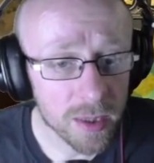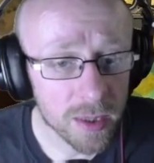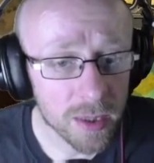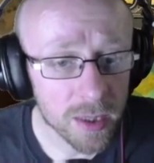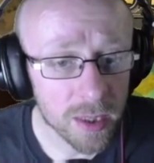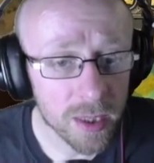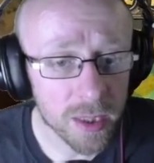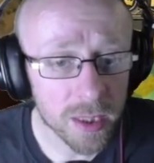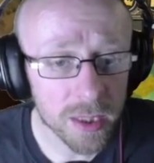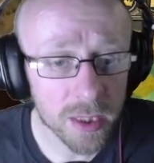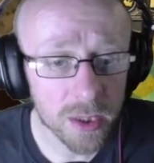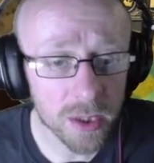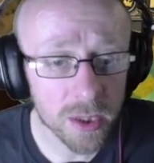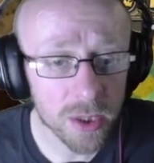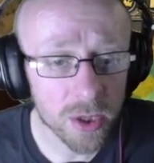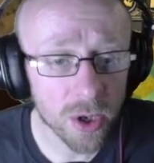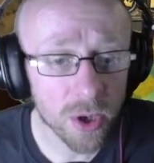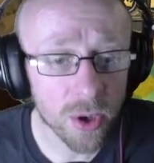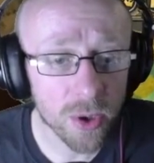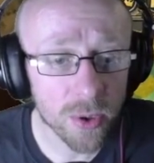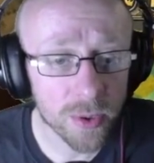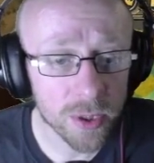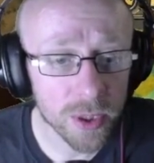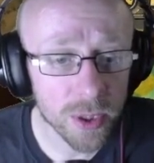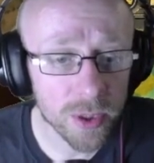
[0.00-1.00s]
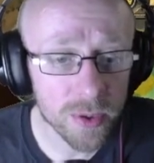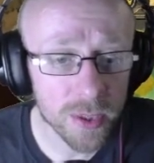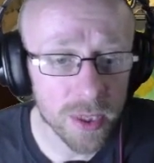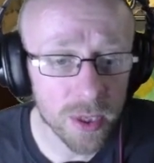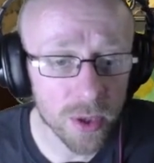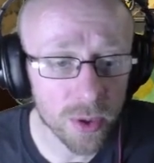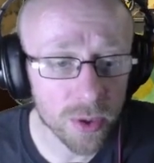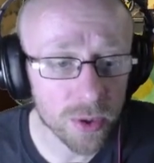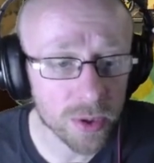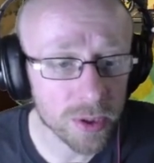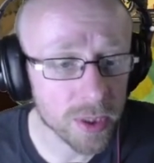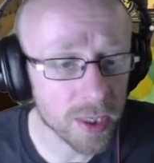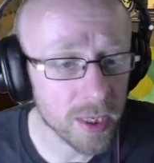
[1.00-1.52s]
your unit
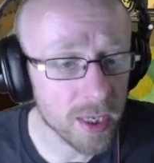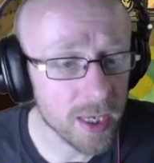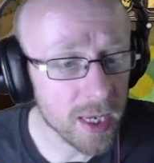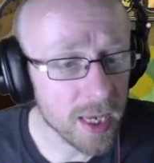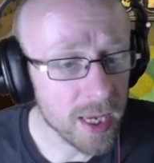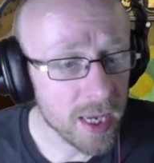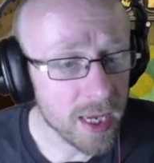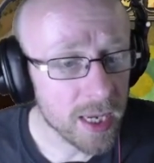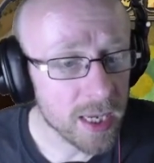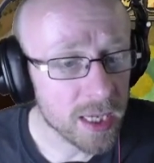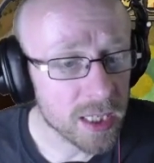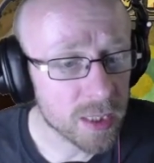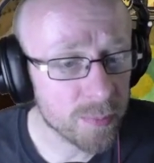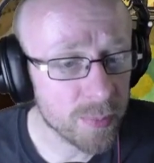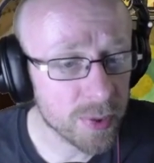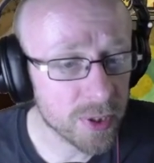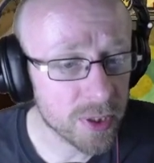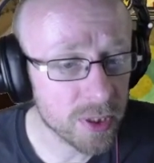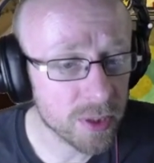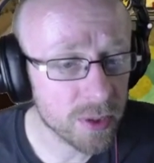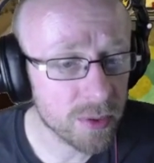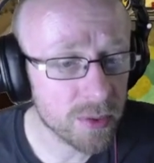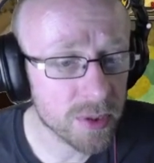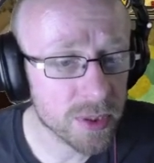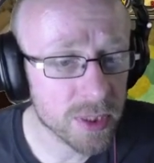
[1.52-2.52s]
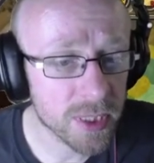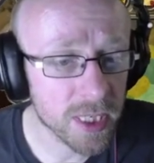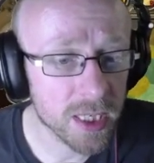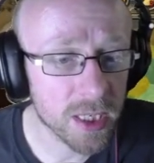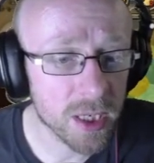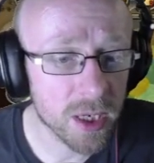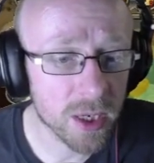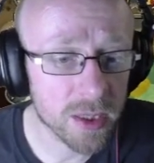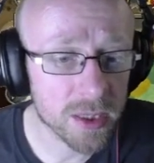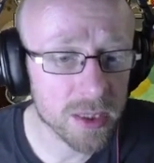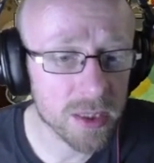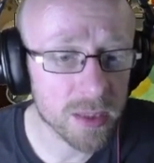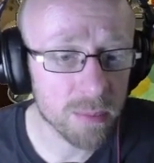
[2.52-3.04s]
order is produced and
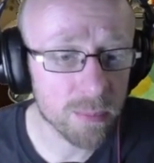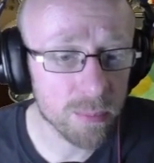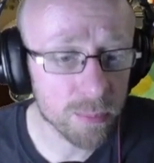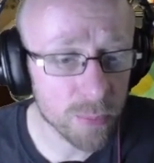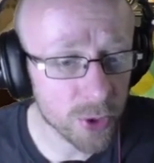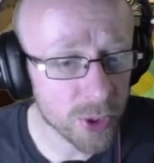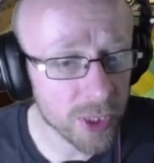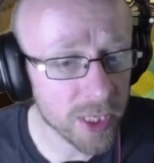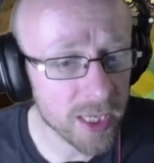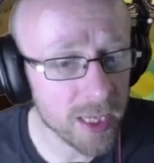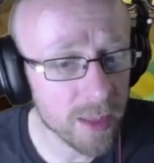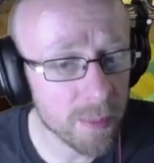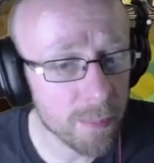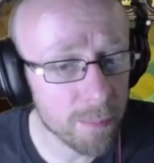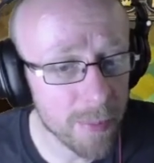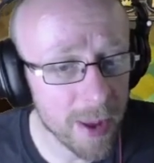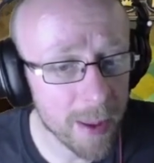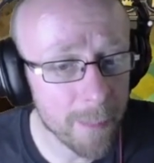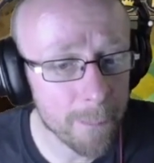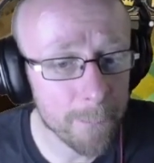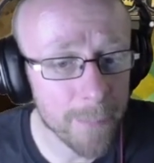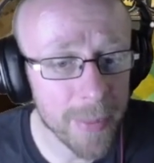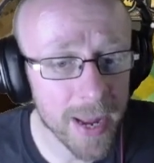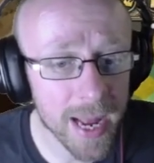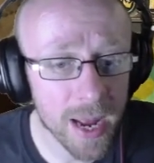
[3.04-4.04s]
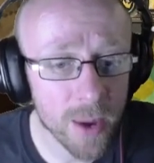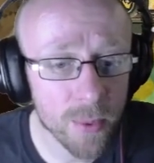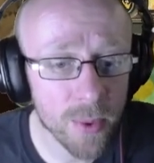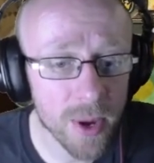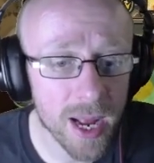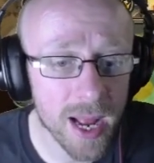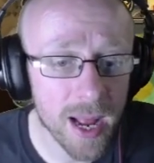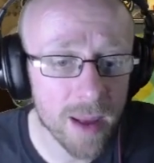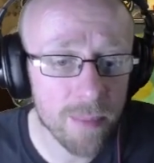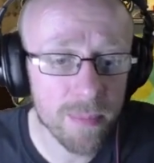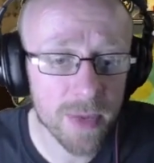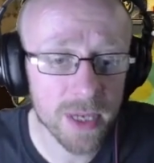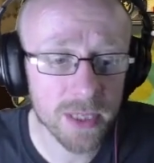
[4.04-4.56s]
costs money, manpower,
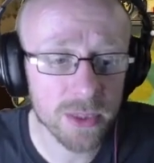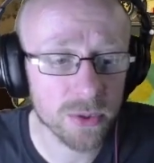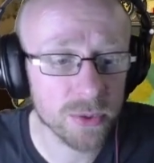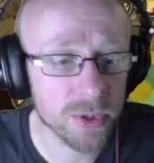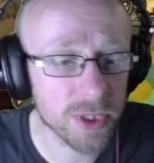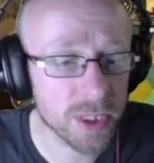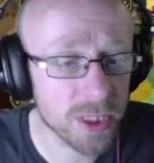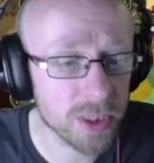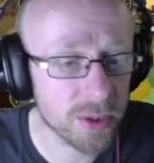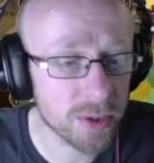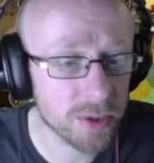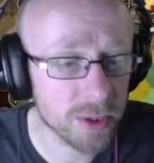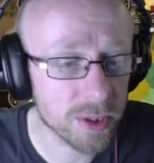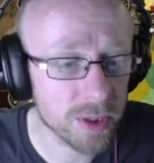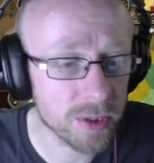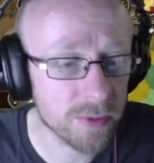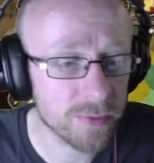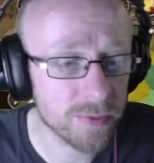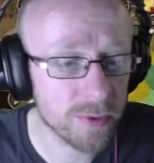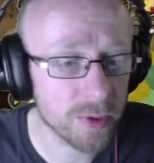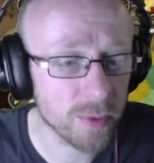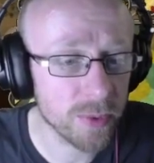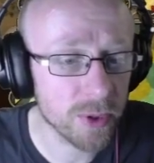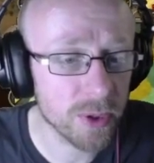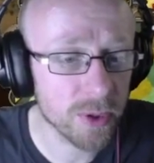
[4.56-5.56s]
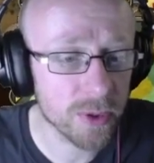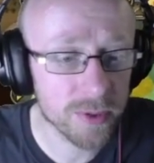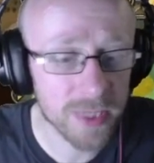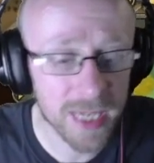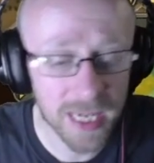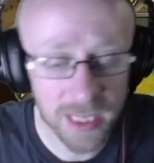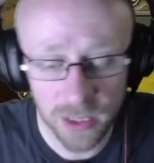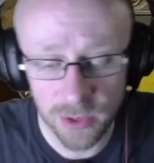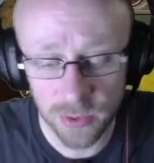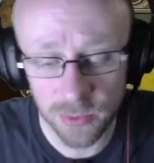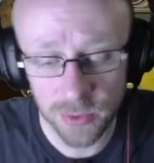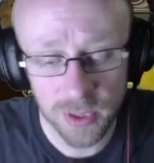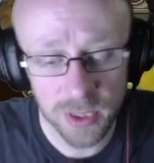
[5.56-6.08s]
and metal deducted from your
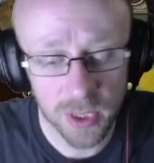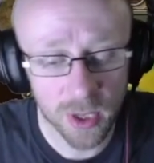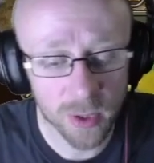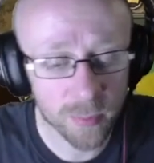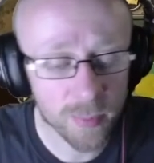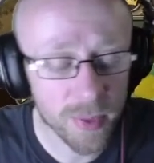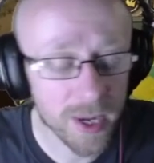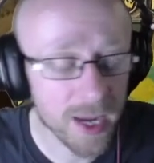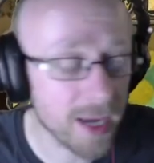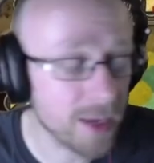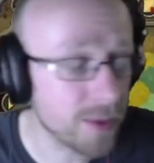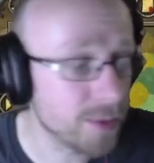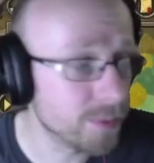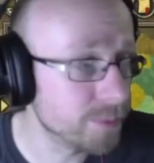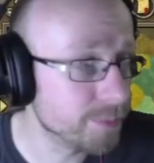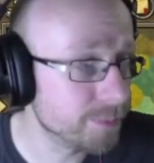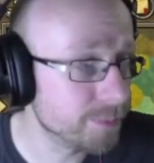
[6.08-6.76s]
national stockpile.